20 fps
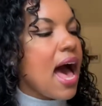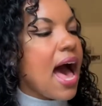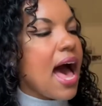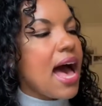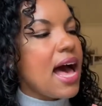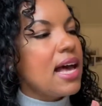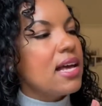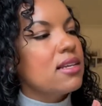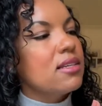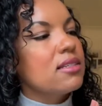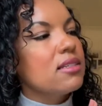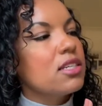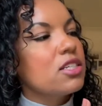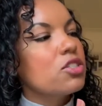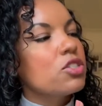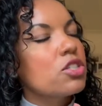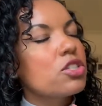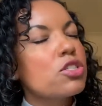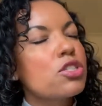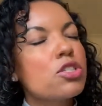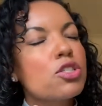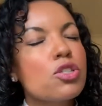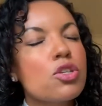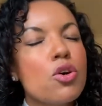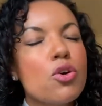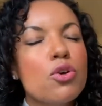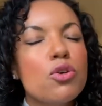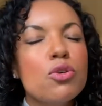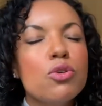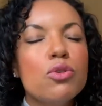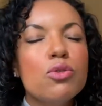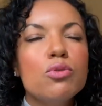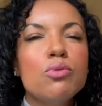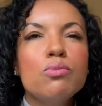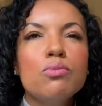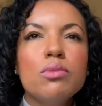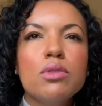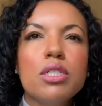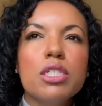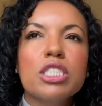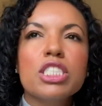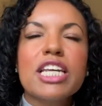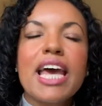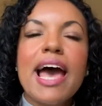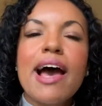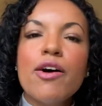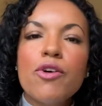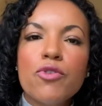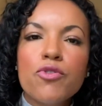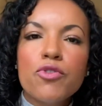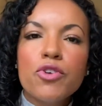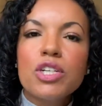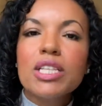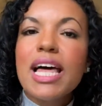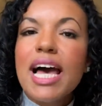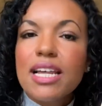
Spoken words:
and just so much helpful